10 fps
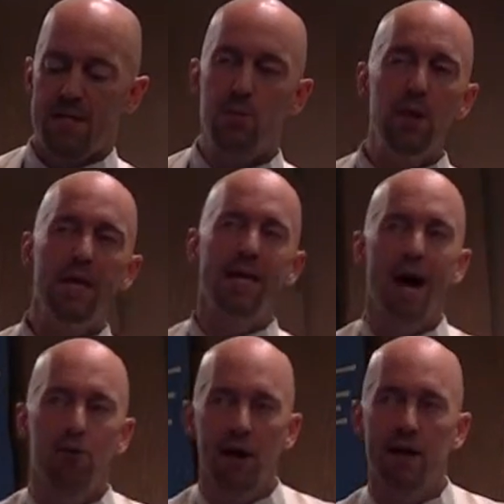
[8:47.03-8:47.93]
See, we can
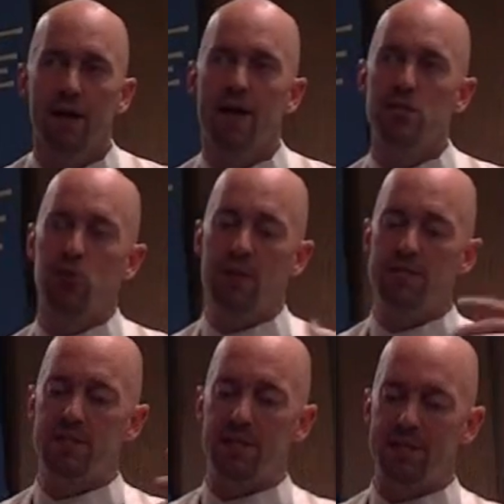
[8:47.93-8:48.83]
count on God's
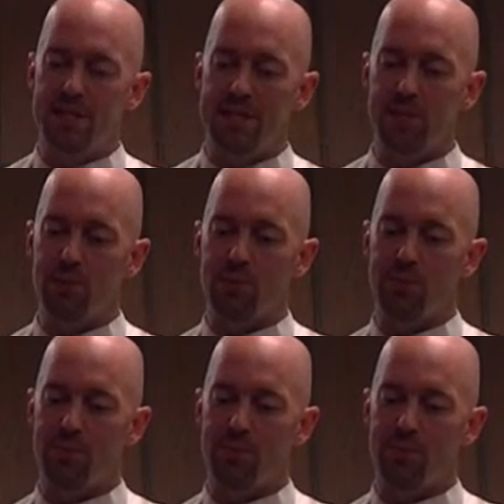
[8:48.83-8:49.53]
grace to continue.